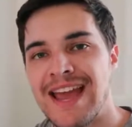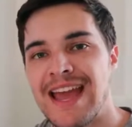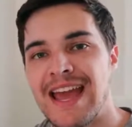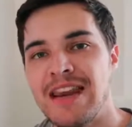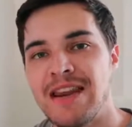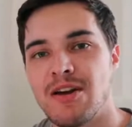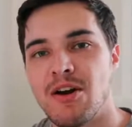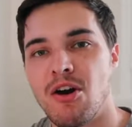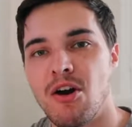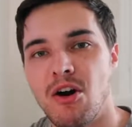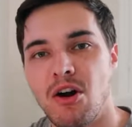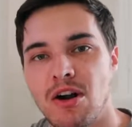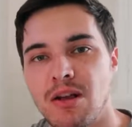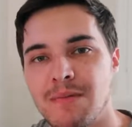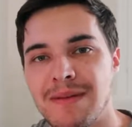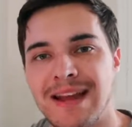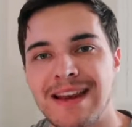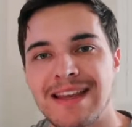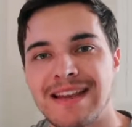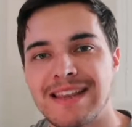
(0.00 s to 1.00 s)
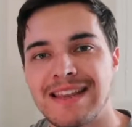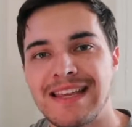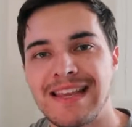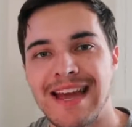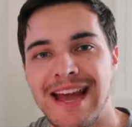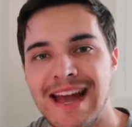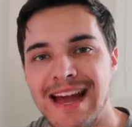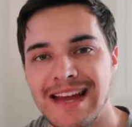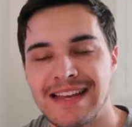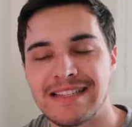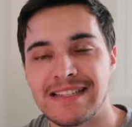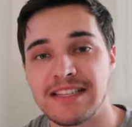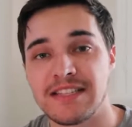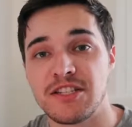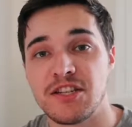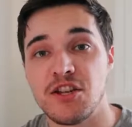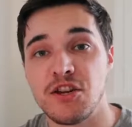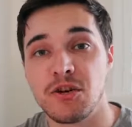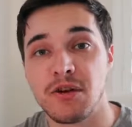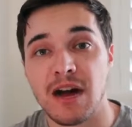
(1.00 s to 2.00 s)
and it automatically adds it
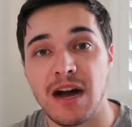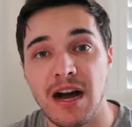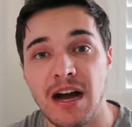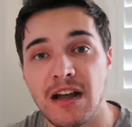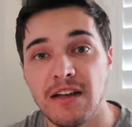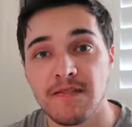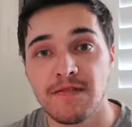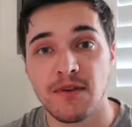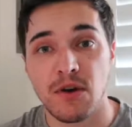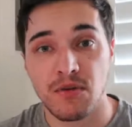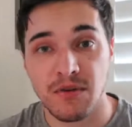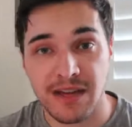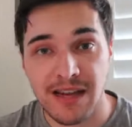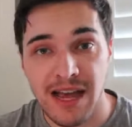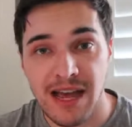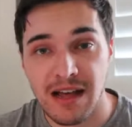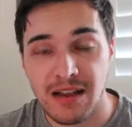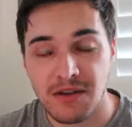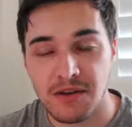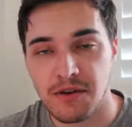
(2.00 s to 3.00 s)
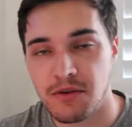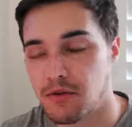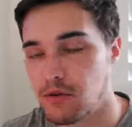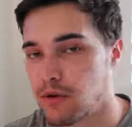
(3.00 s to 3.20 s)
to your iPhone calendar,